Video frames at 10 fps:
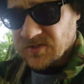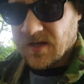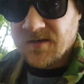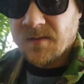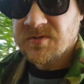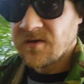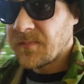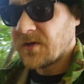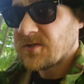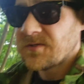of nighttime stuff
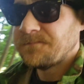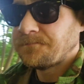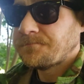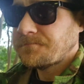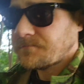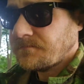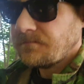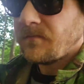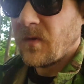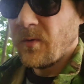because
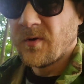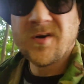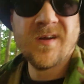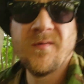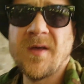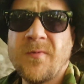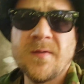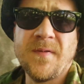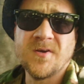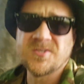we had away
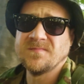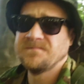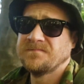beers and